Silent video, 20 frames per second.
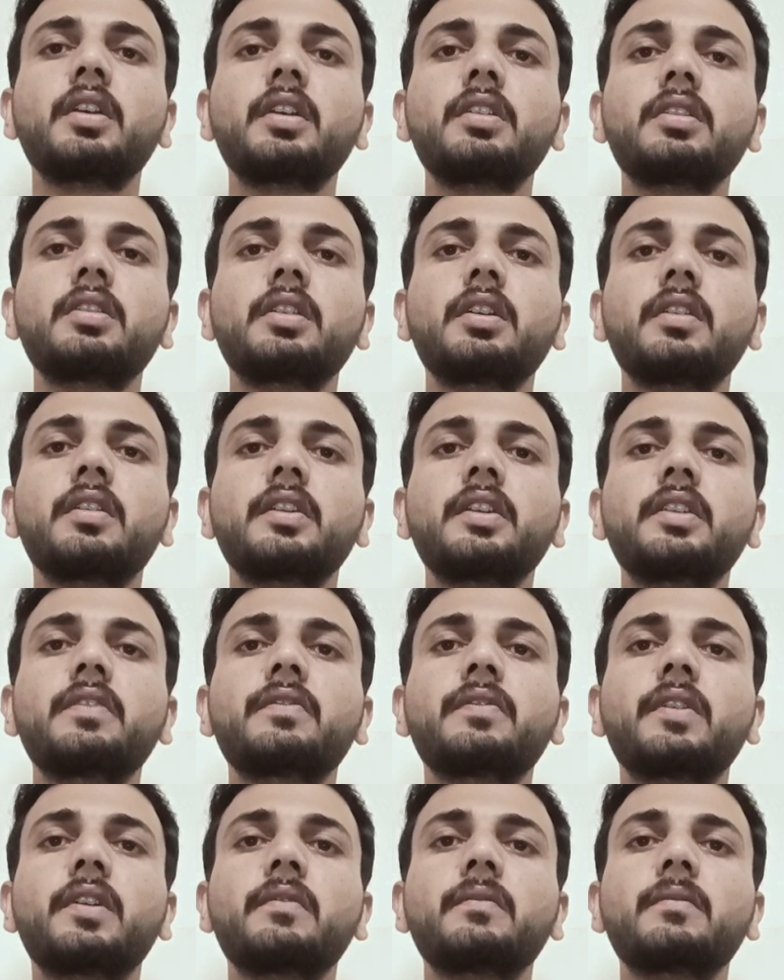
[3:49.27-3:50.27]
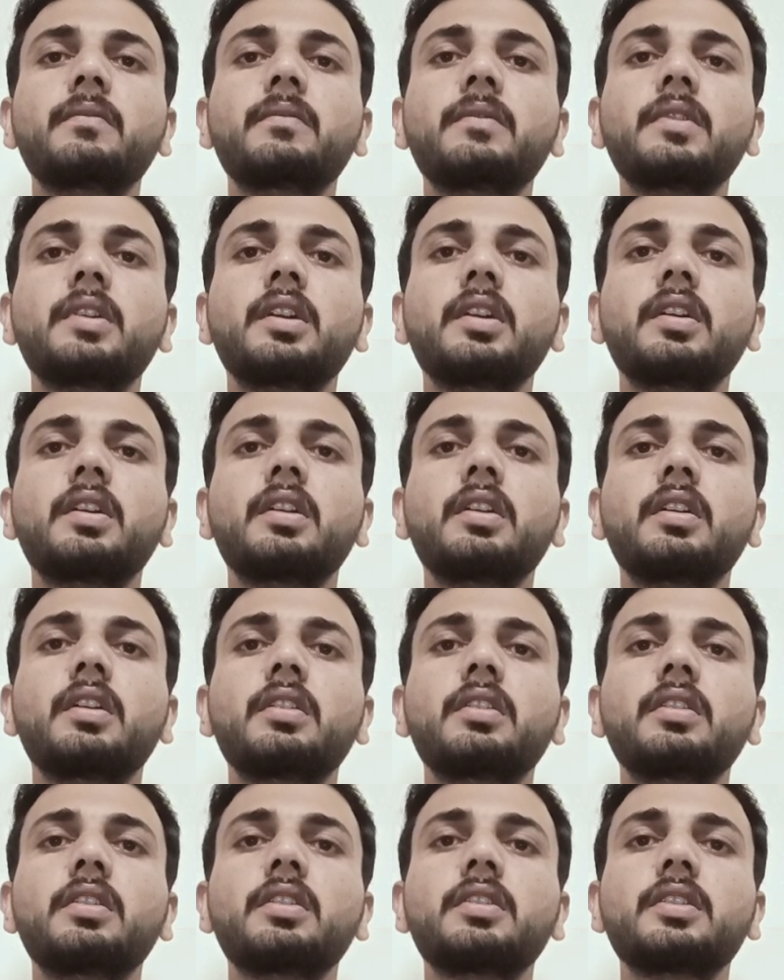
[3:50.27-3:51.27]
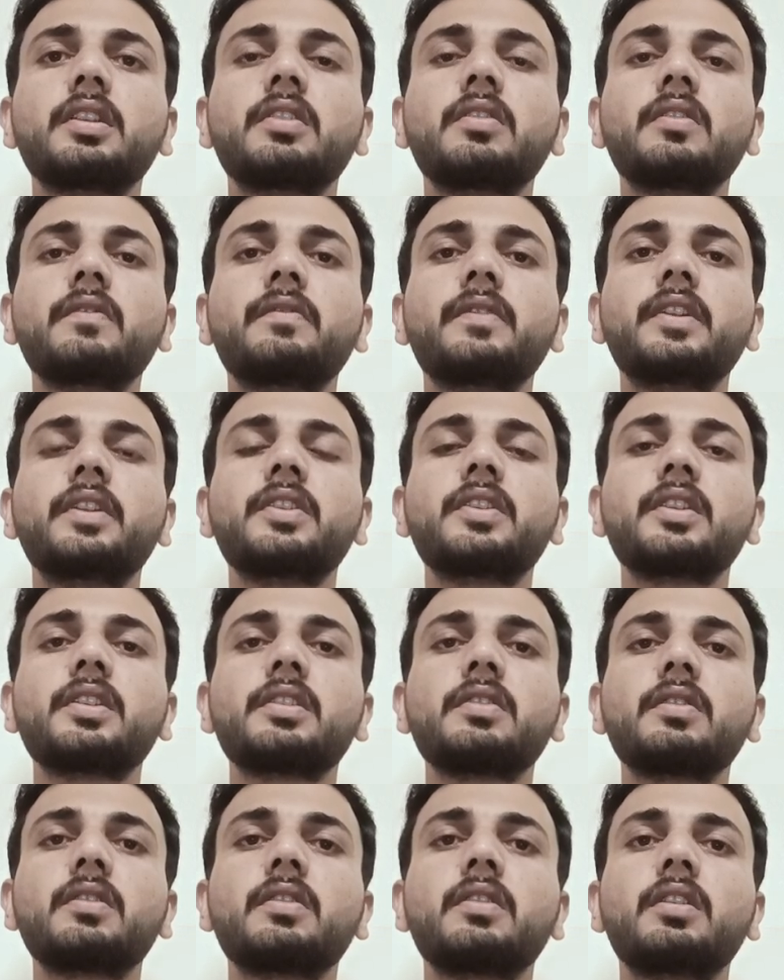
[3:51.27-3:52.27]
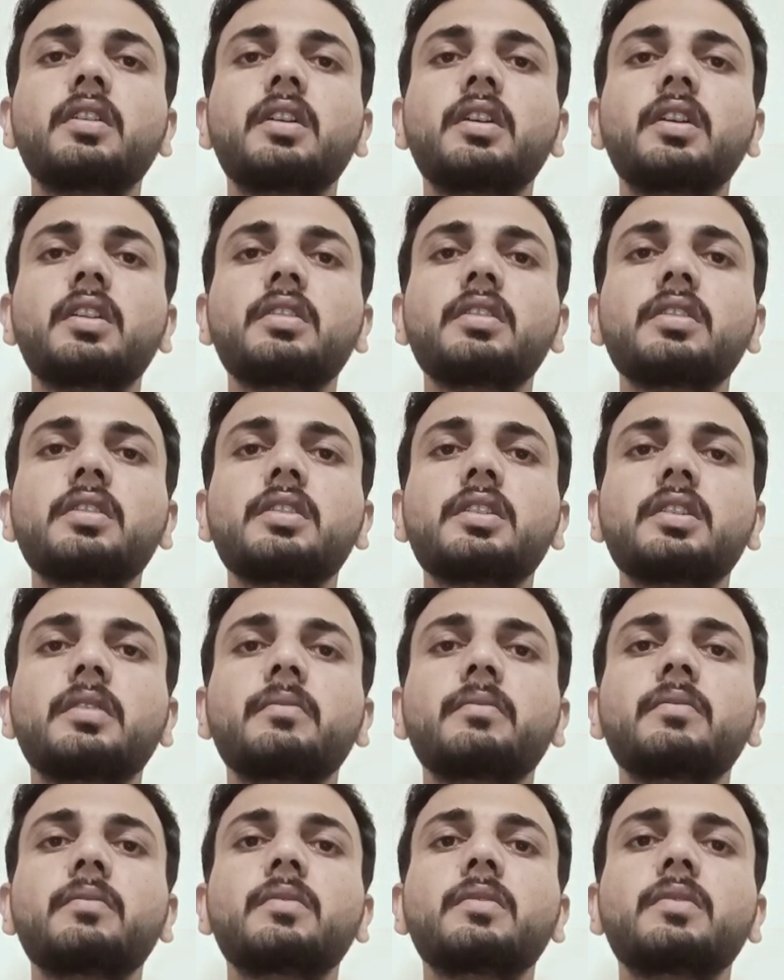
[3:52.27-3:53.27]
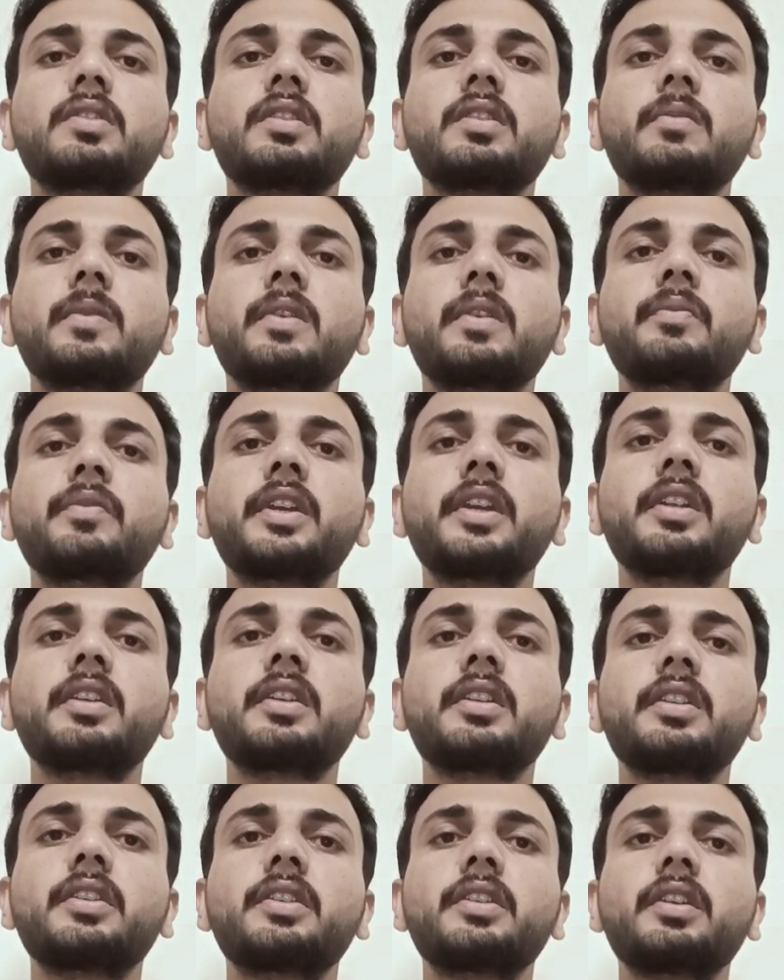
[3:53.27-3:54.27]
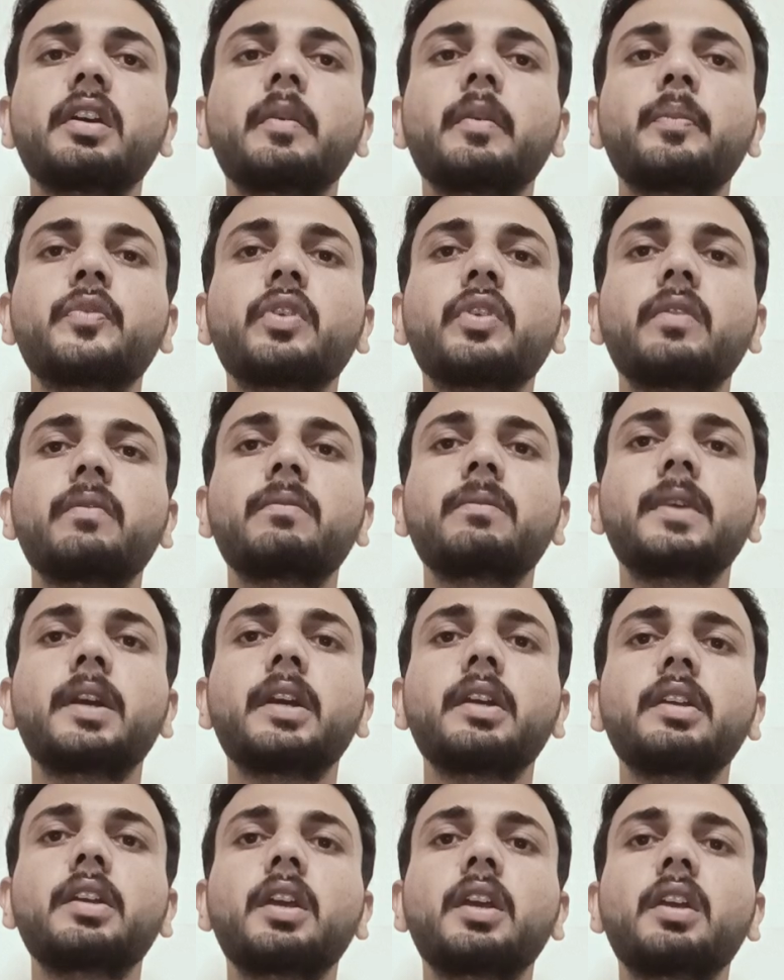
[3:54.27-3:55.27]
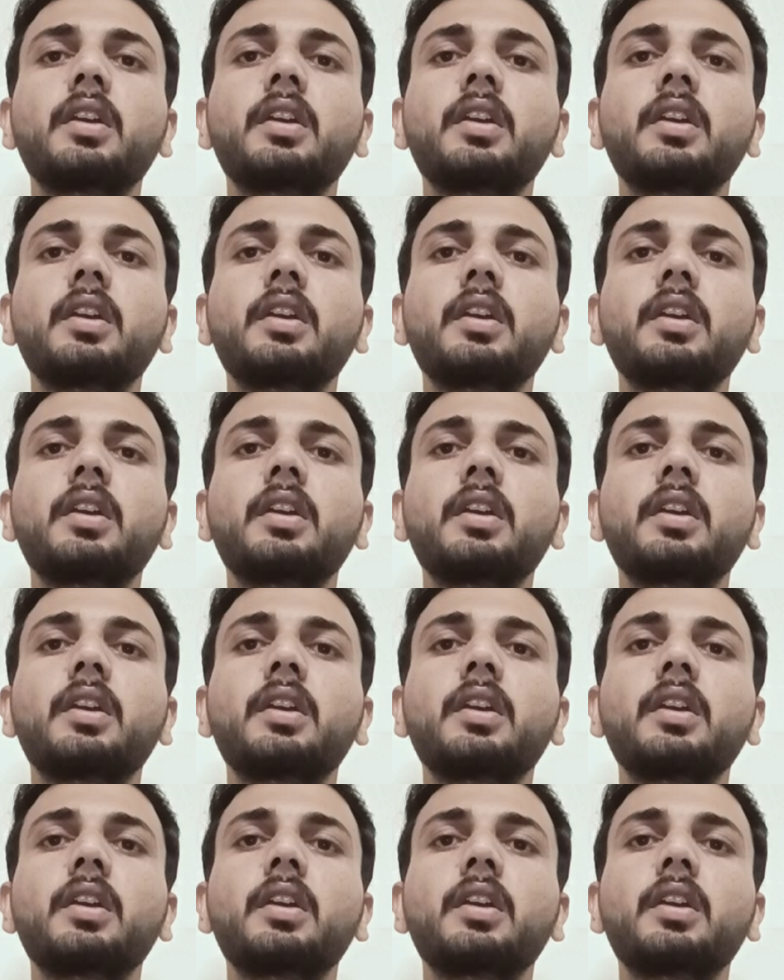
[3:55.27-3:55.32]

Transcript: The it form the sun of reaches on earth some of the energy absorbed by